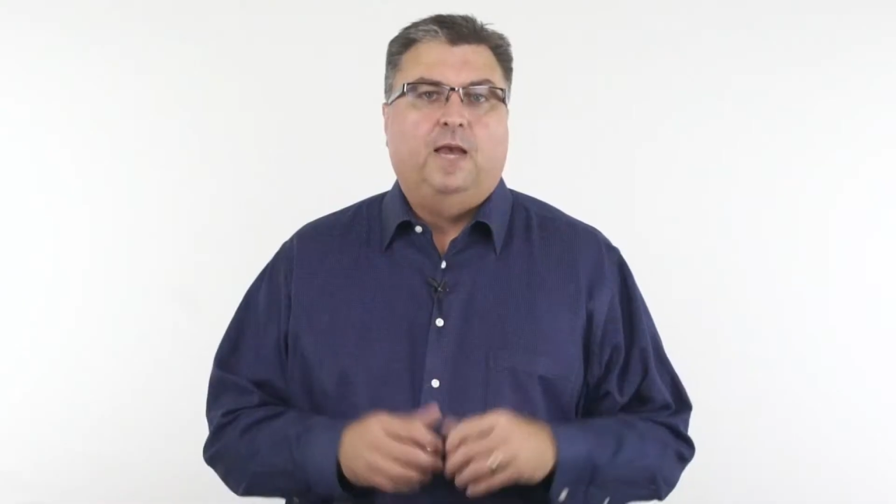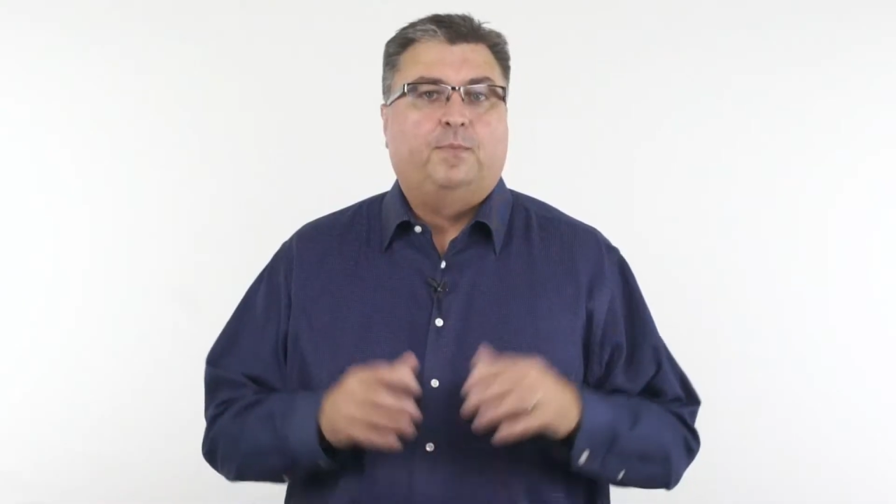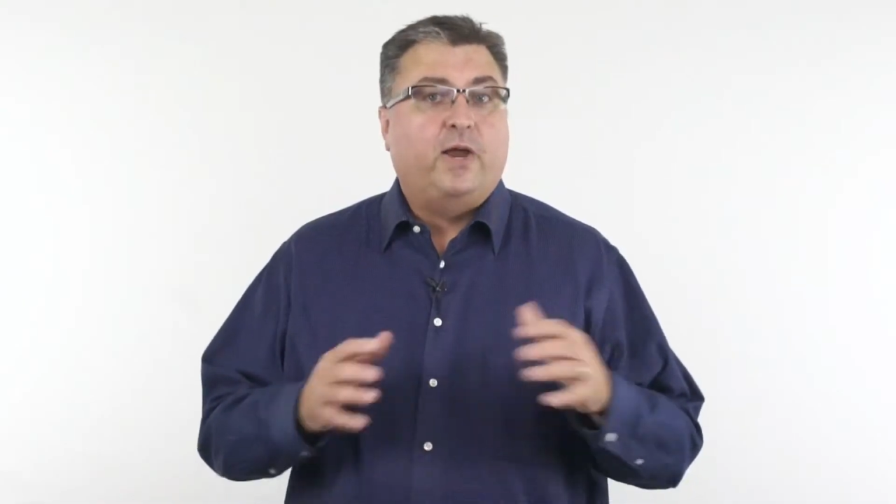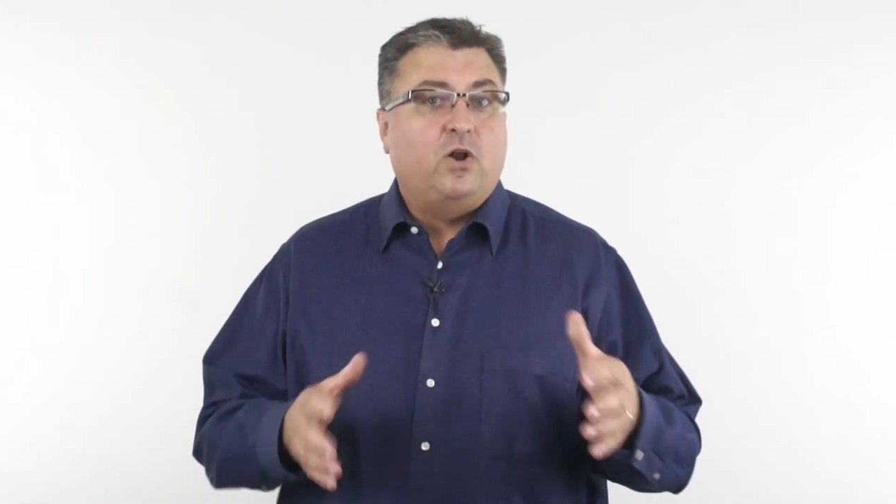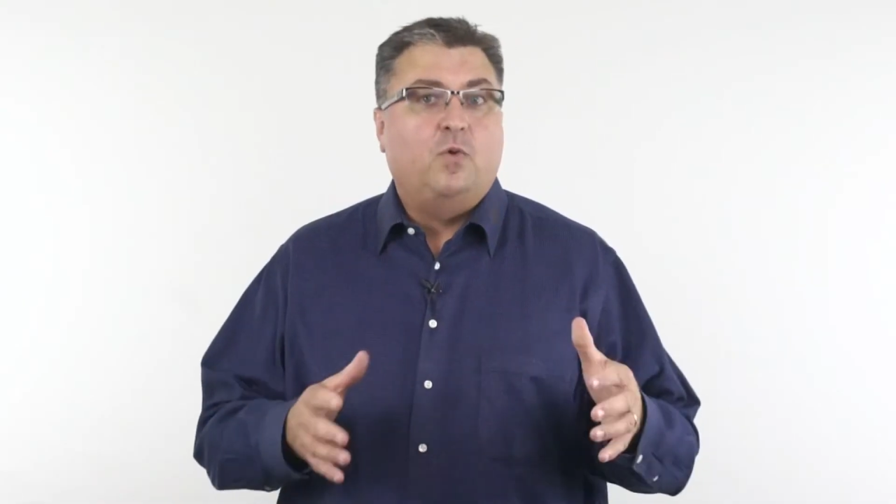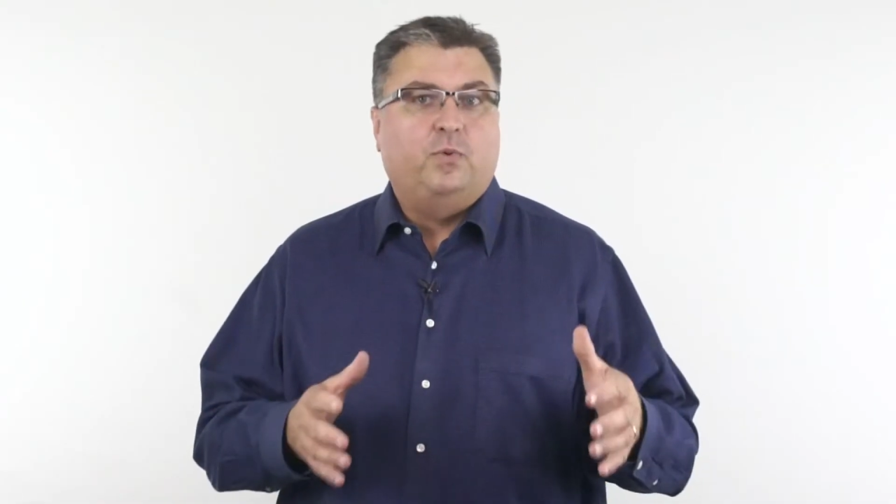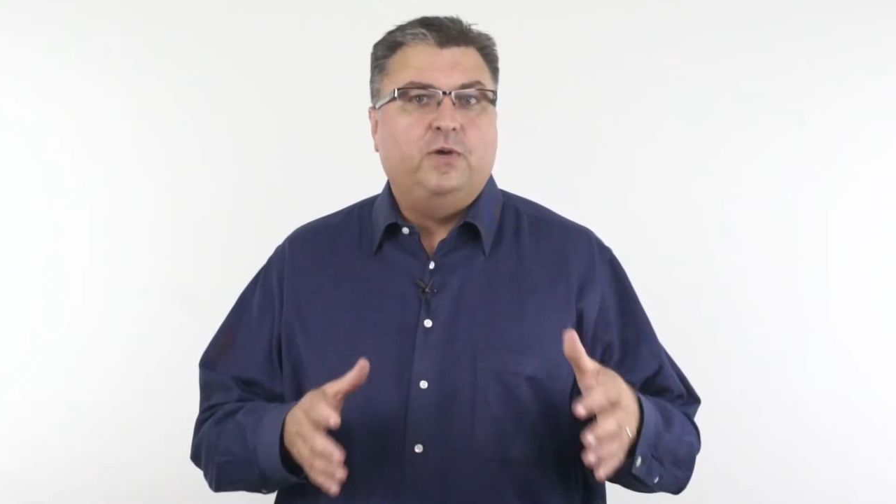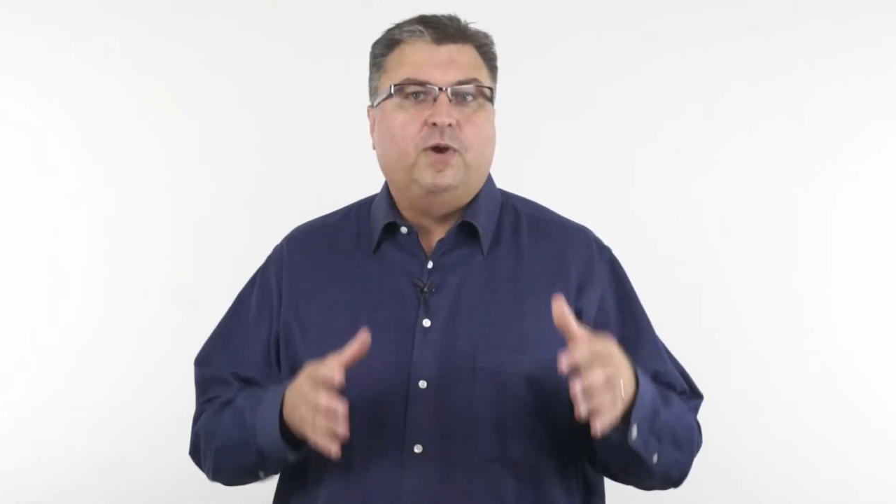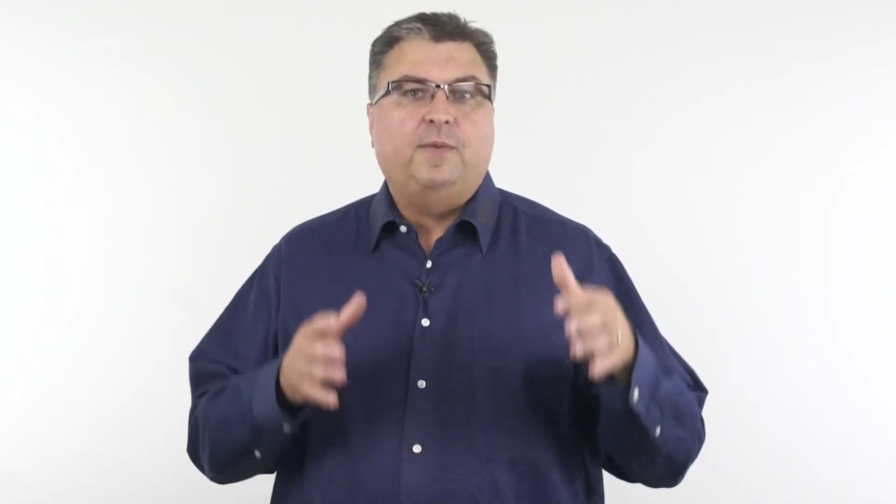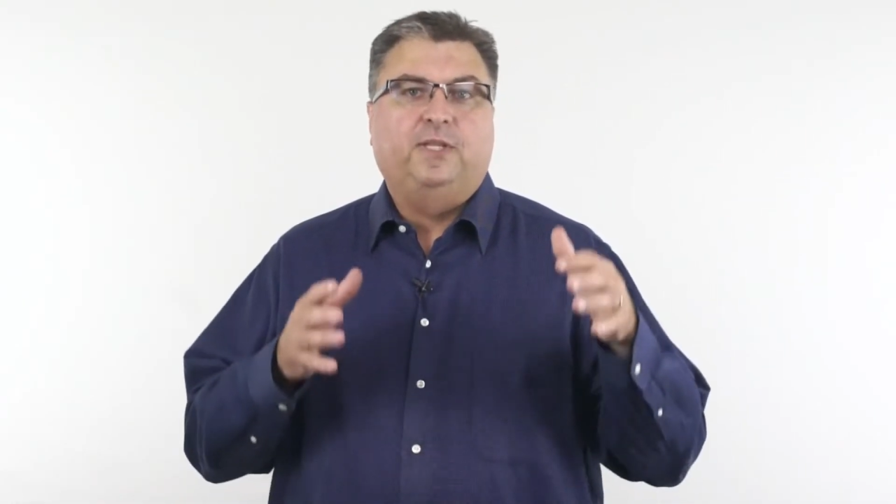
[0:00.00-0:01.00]
at Bright Hope,
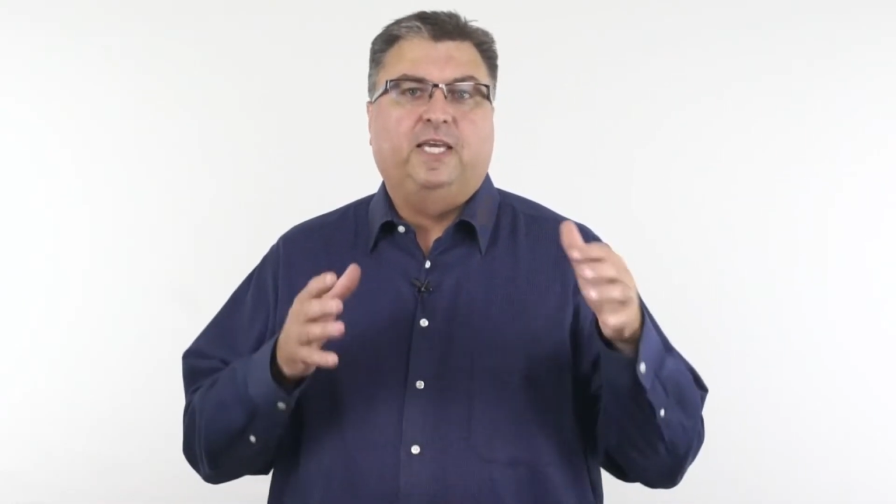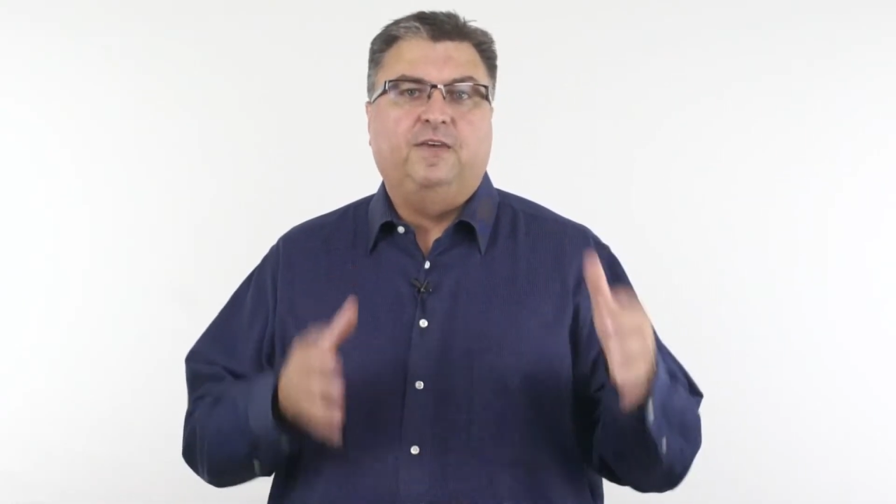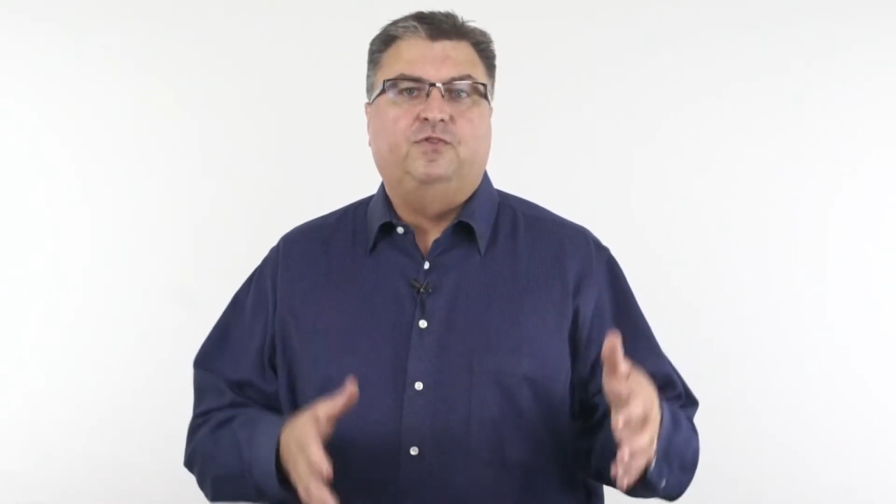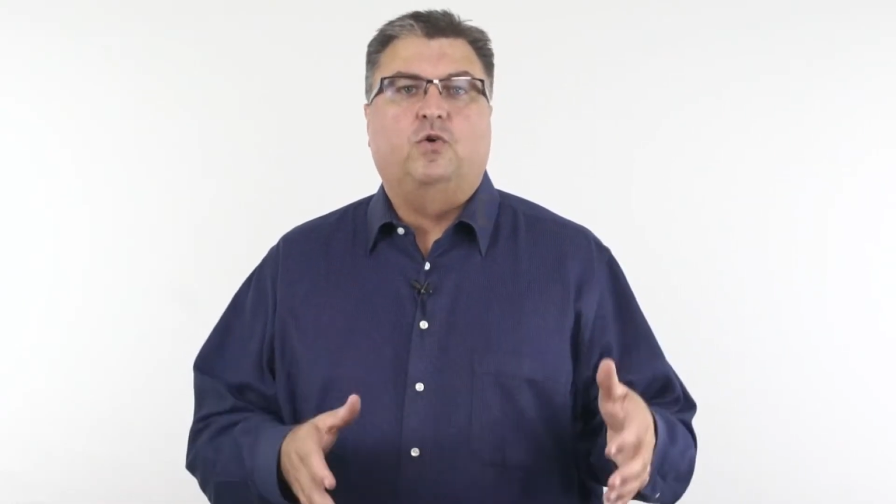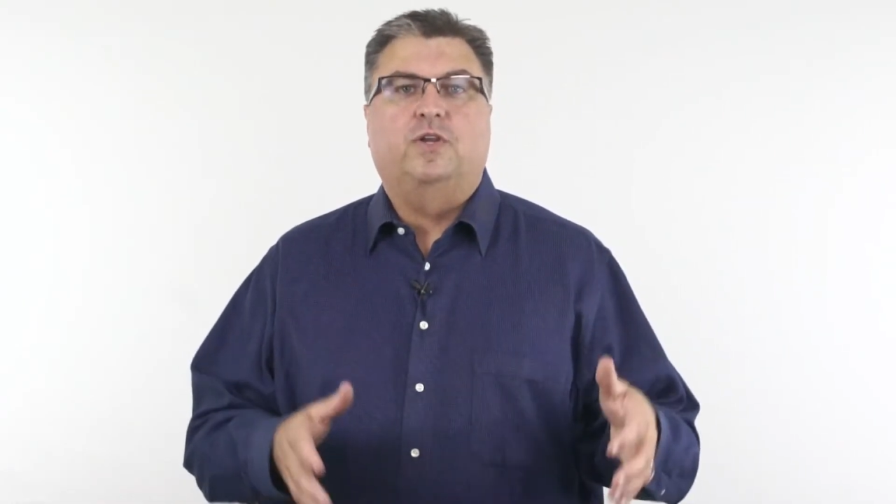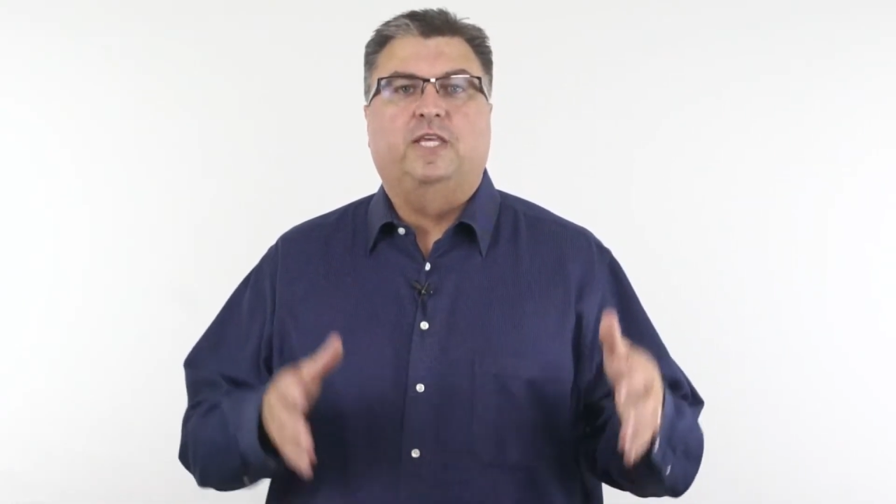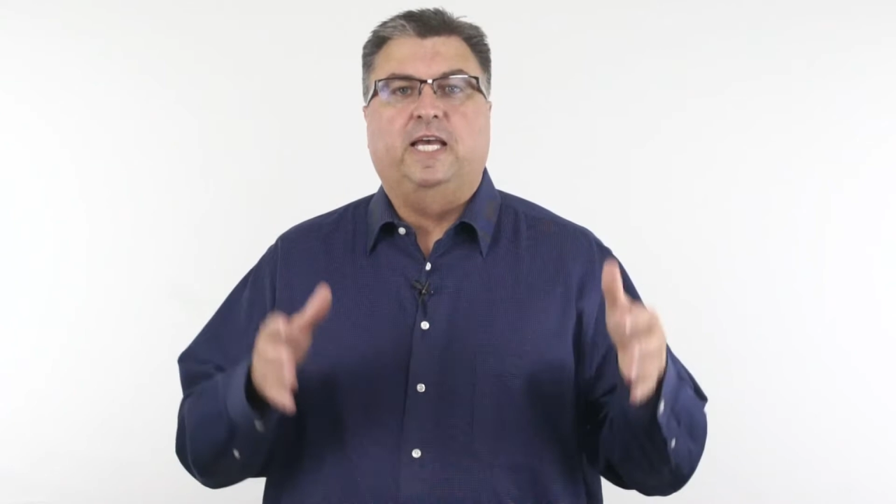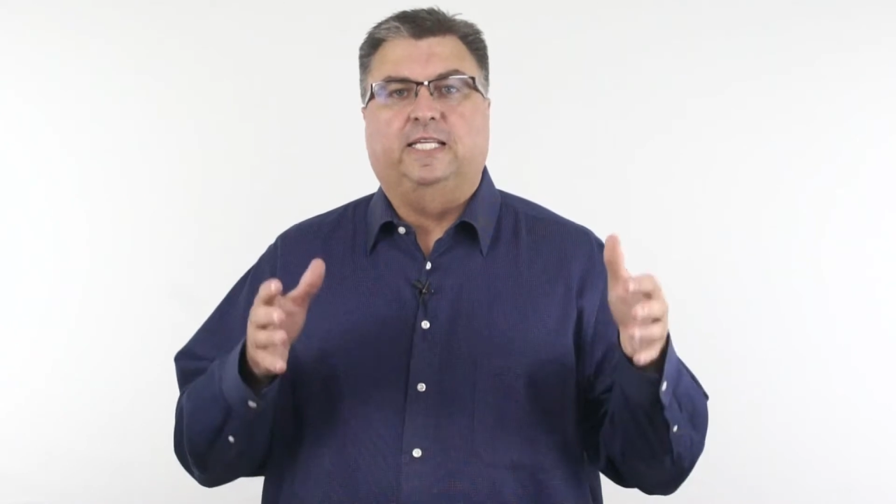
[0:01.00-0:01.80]
we were able to give Dorothy